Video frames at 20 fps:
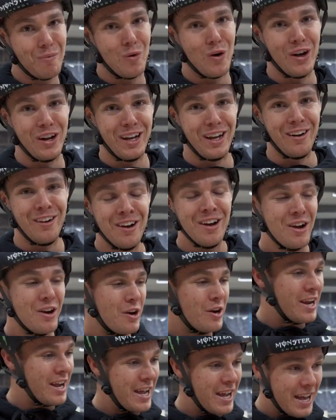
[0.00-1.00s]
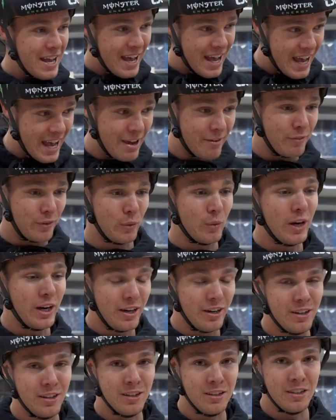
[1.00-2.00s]
one in
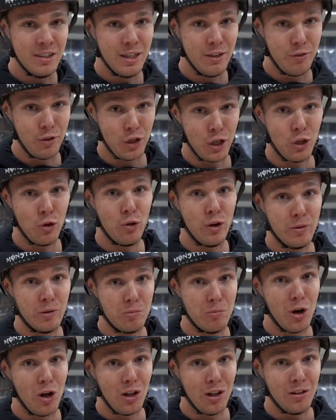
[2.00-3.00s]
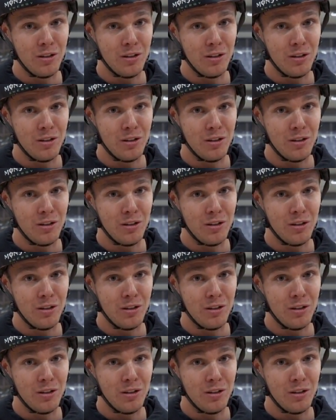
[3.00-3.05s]
everywhere if you can do it on small.